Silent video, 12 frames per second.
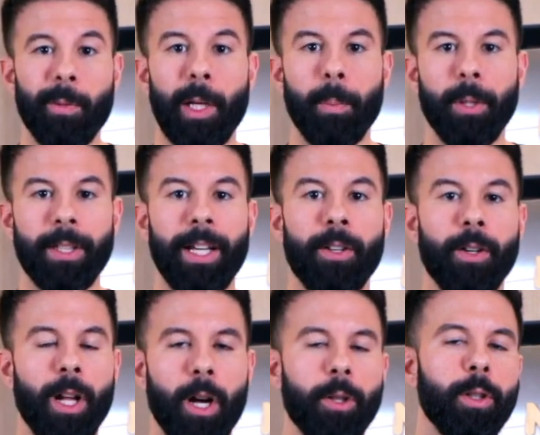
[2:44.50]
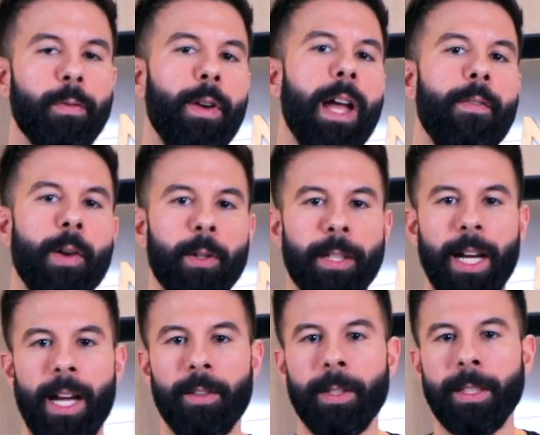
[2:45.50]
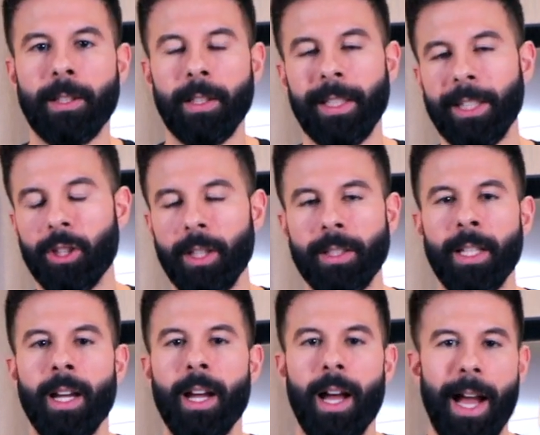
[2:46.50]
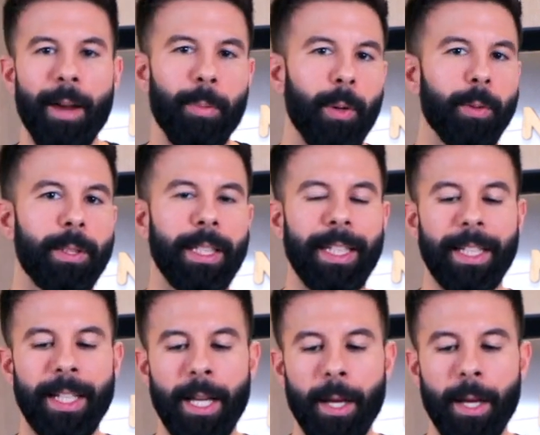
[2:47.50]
that we can put together an under 500 calorie, delicious, high protein